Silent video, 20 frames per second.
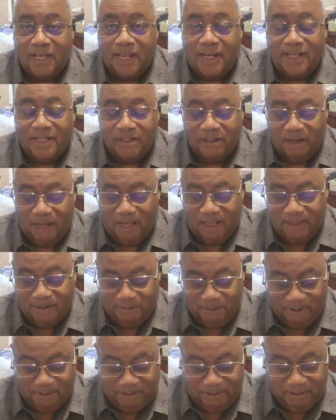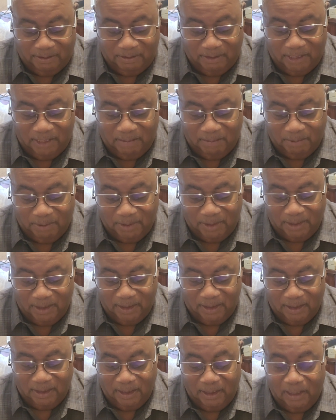I didn't know how they were going to do that, but
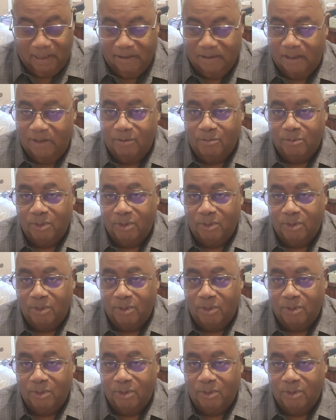they're